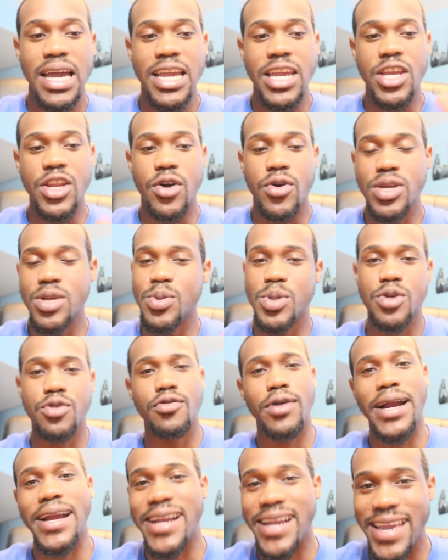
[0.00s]
You know, she was
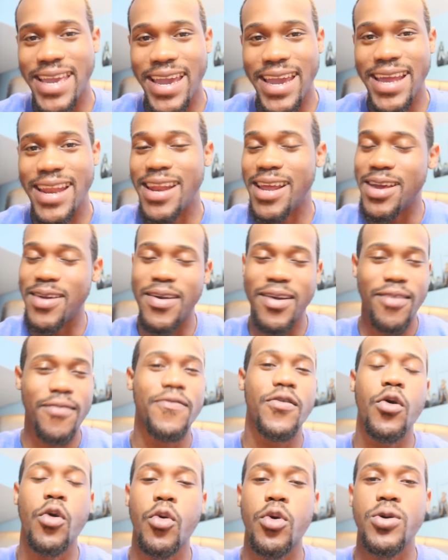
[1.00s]
crying again,
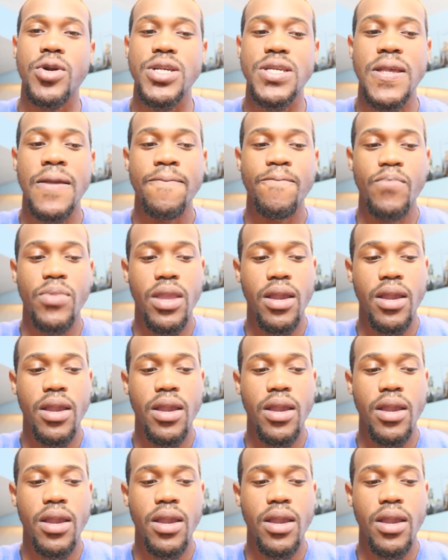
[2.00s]
of course.